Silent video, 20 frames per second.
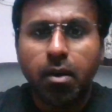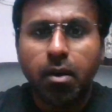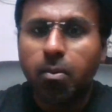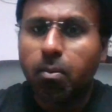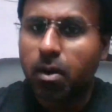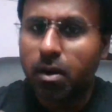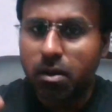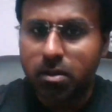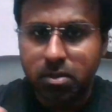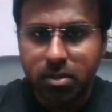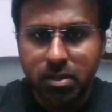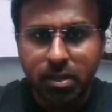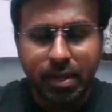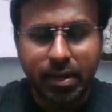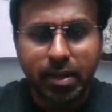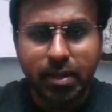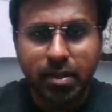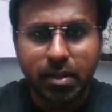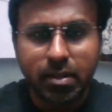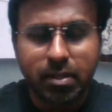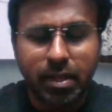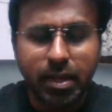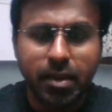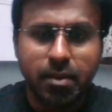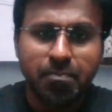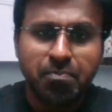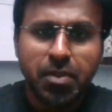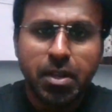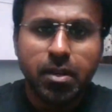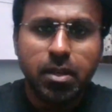was none other
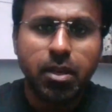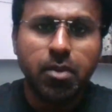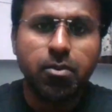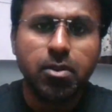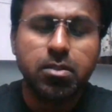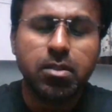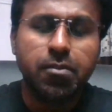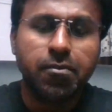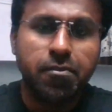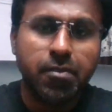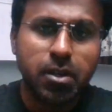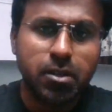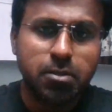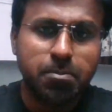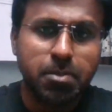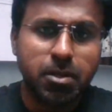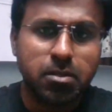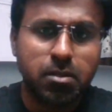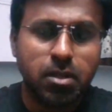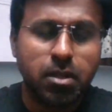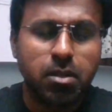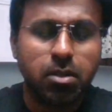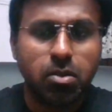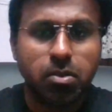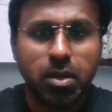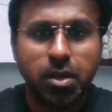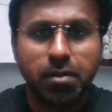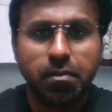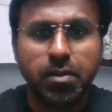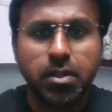than, he was the first person to
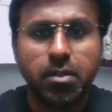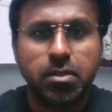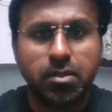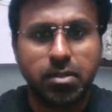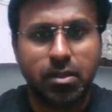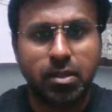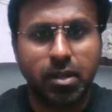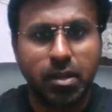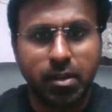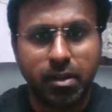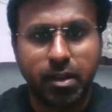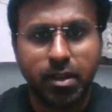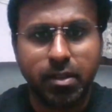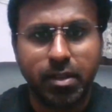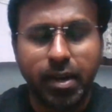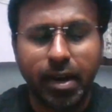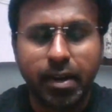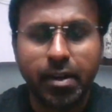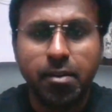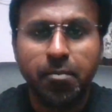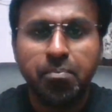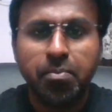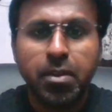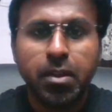give this theory that